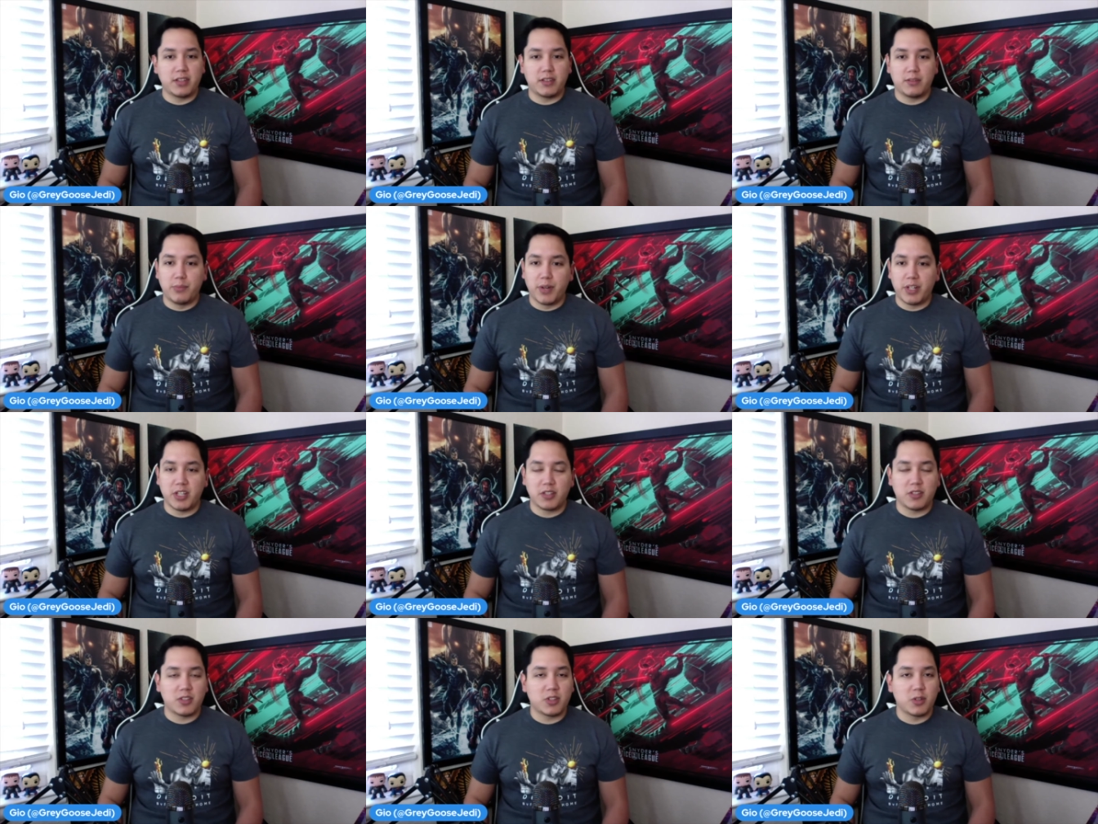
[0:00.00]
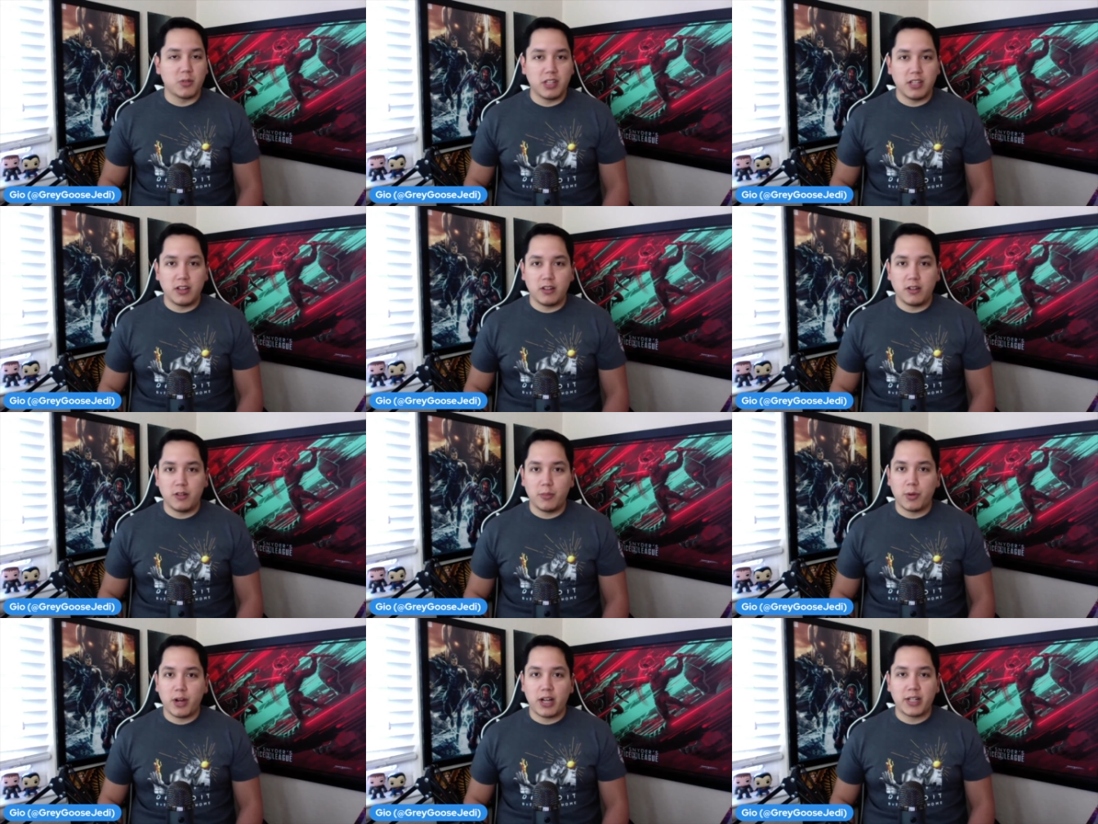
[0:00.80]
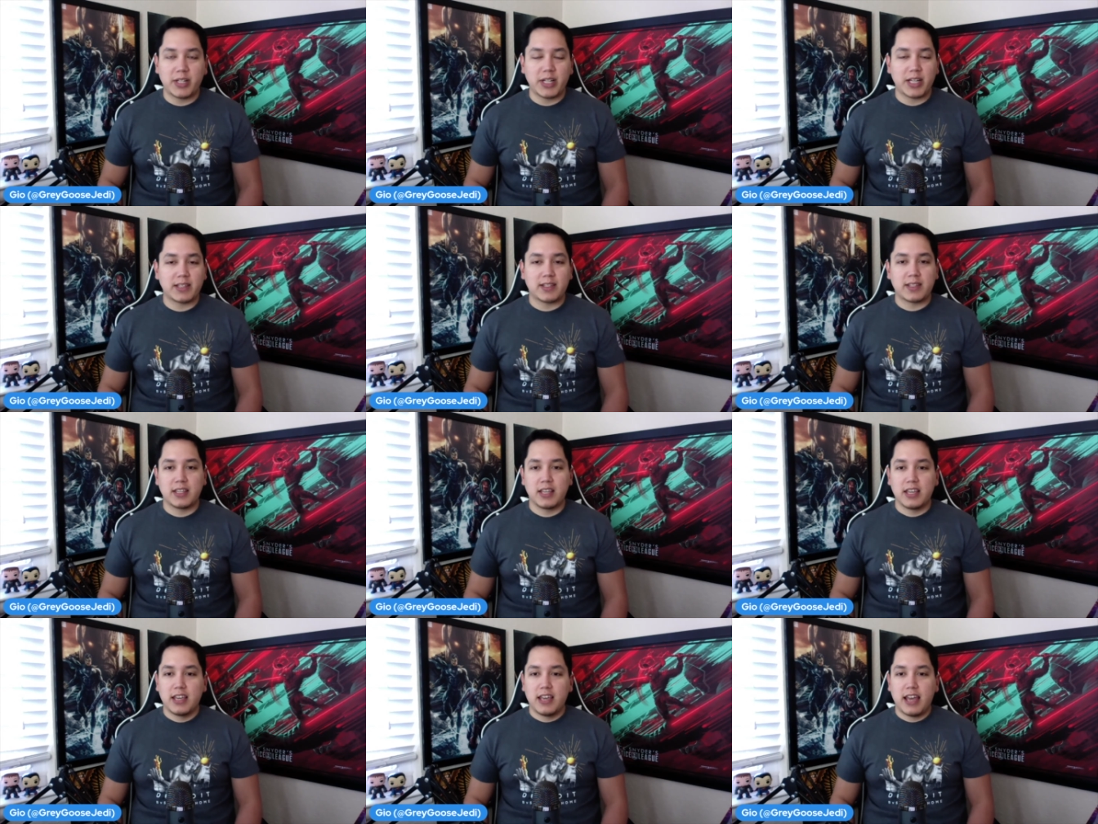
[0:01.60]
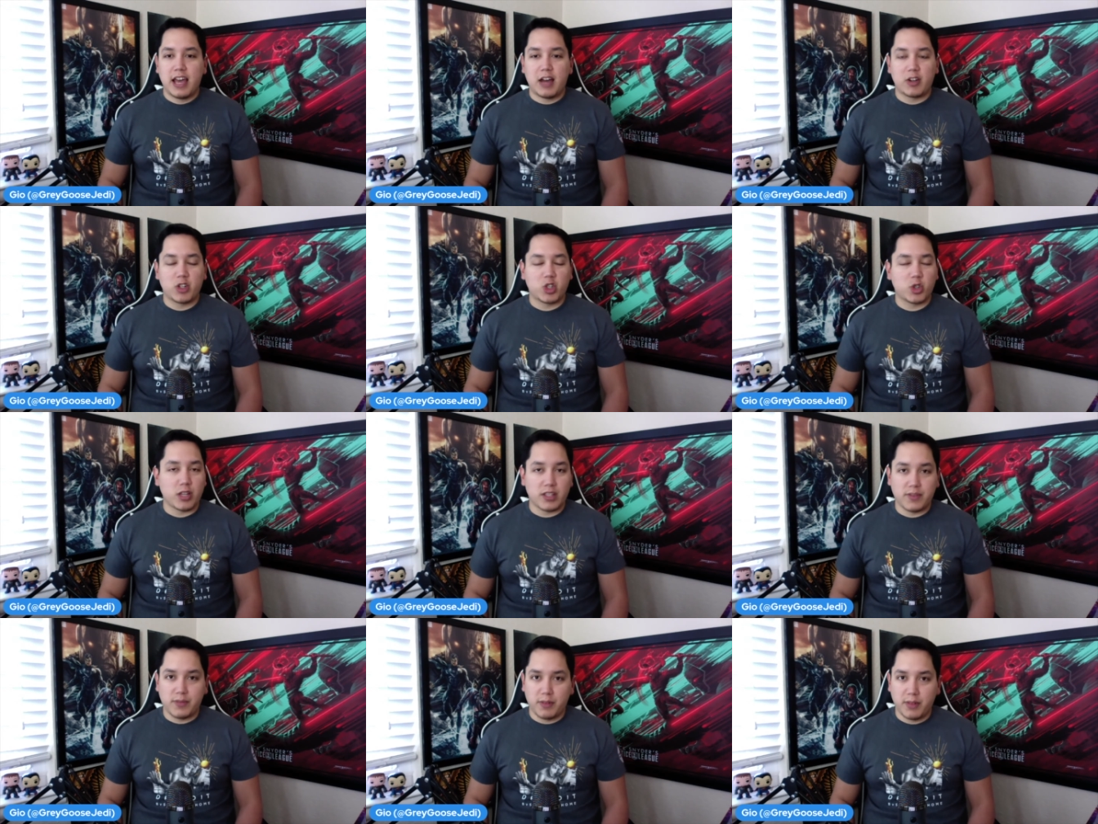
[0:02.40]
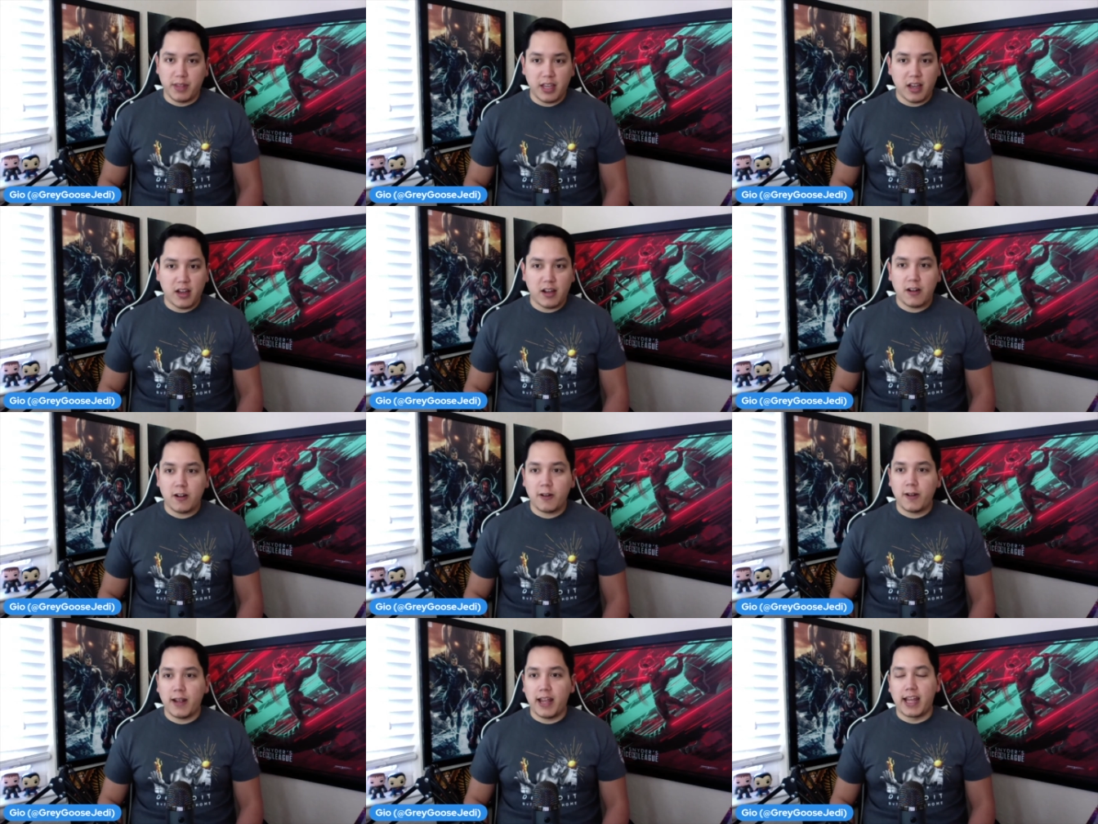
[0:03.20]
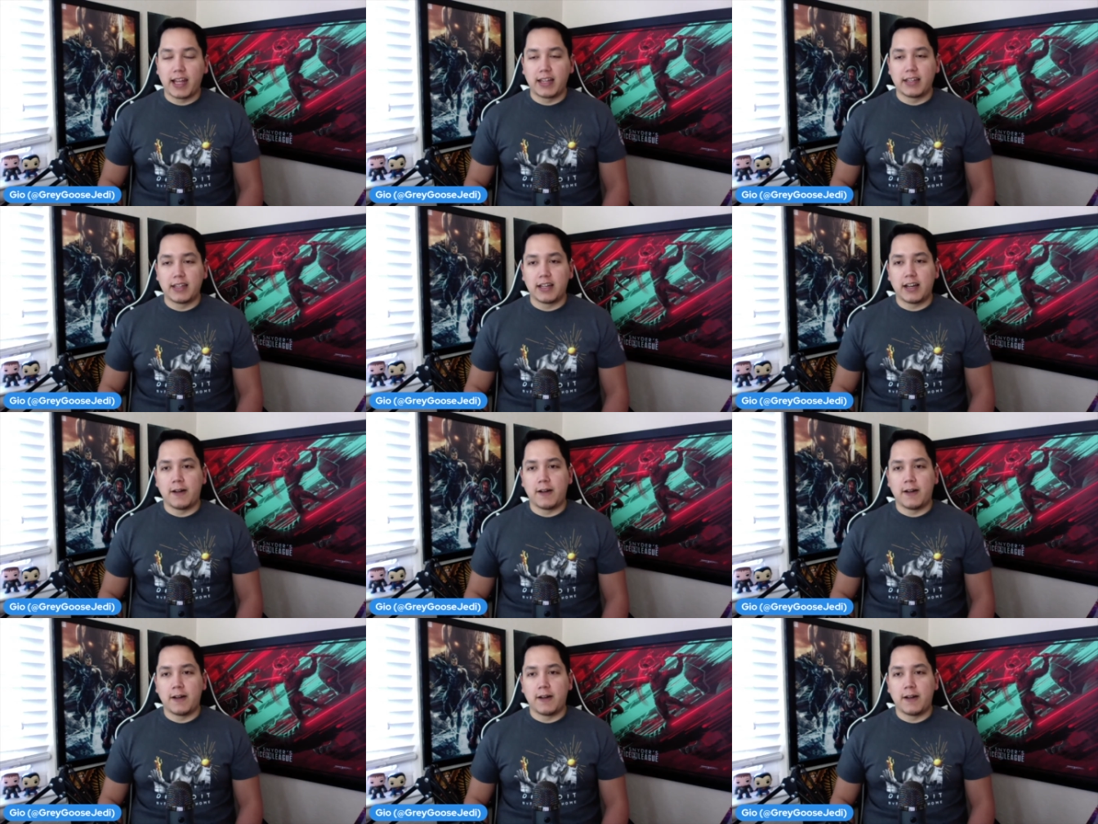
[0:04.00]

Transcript: budget studio projects, how stressful they are, and